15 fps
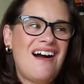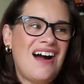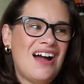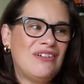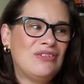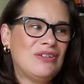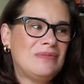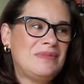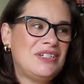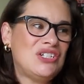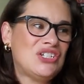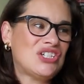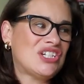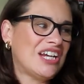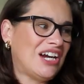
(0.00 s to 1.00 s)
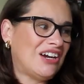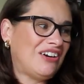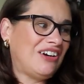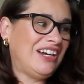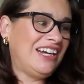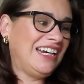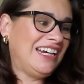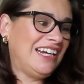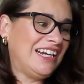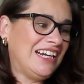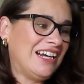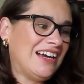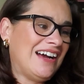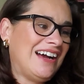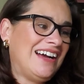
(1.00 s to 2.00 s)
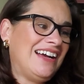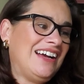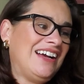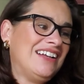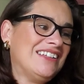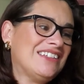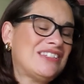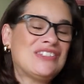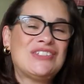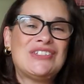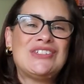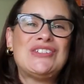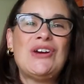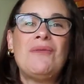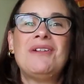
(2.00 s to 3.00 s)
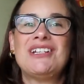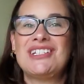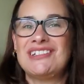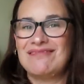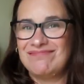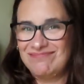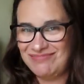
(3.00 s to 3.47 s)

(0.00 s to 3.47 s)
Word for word: I will be sharing so much